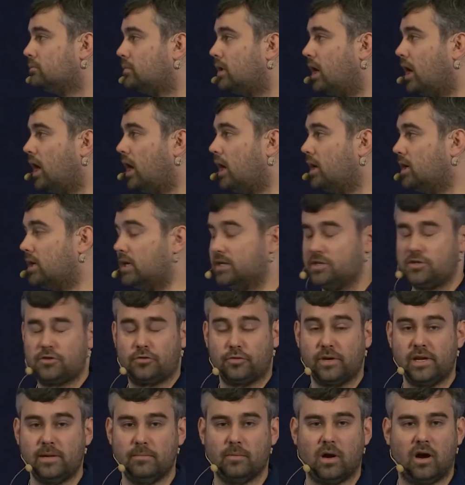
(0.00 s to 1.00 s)
a
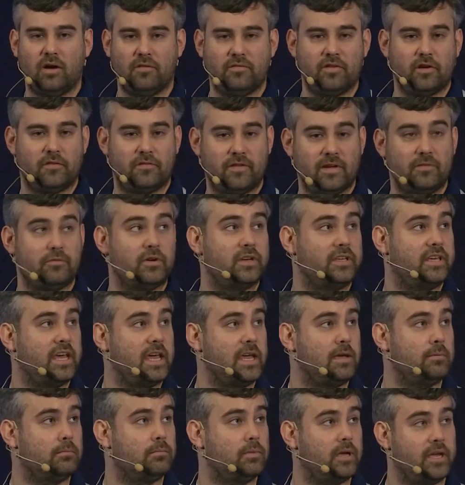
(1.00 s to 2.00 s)
stream of their favorite
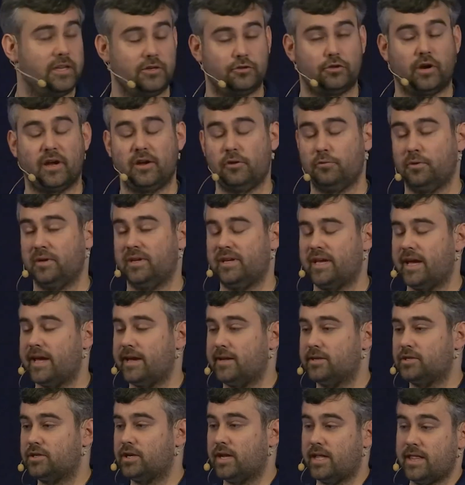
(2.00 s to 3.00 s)
game and trying to
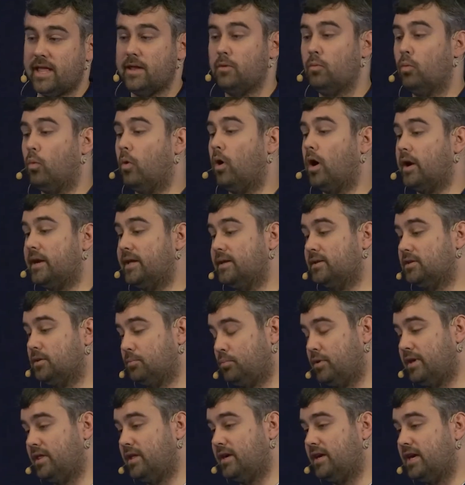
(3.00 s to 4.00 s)
engage, and then wanting to
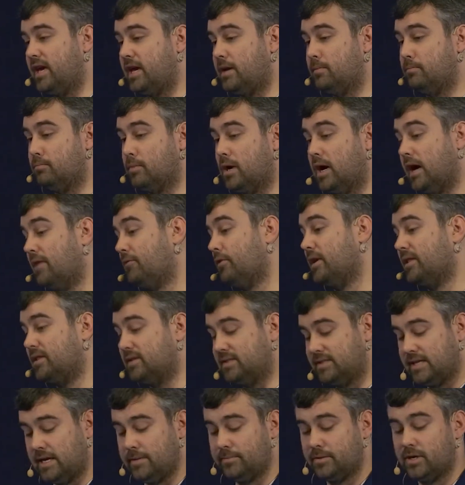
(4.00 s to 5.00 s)
play the game either at the
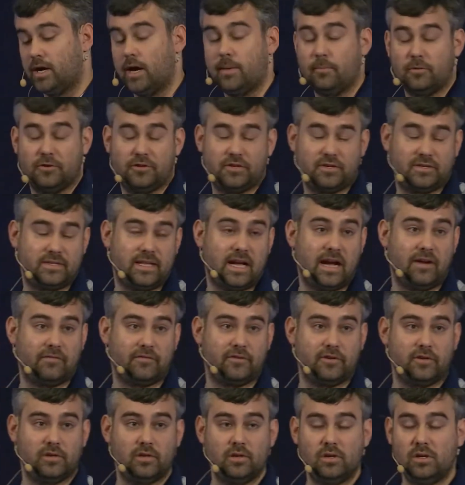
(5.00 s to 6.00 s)
same time or just
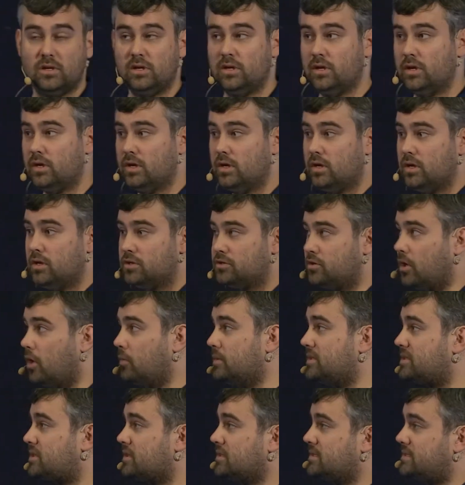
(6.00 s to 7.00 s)
after. So
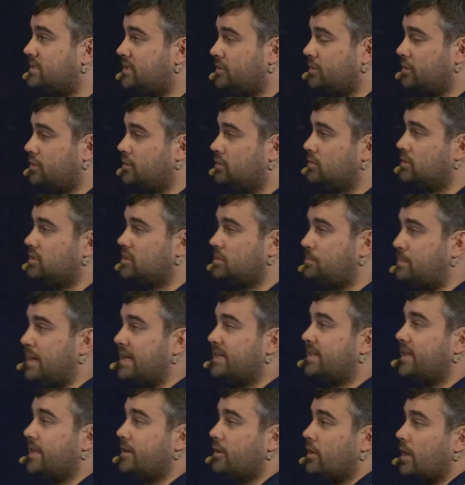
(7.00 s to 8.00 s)
always consider the
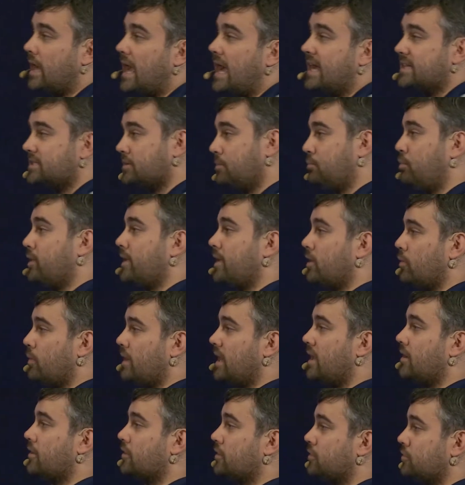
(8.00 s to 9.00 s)
spectator as a player
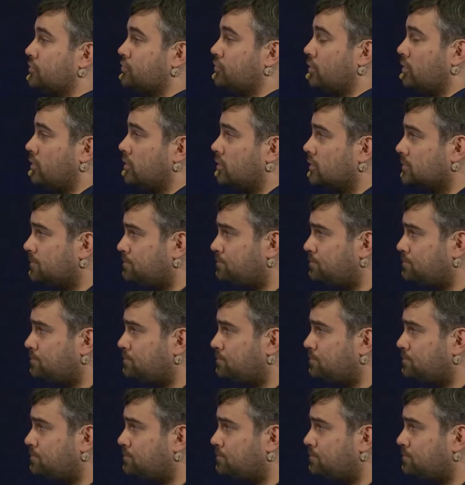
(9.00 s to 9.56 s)
without a controller.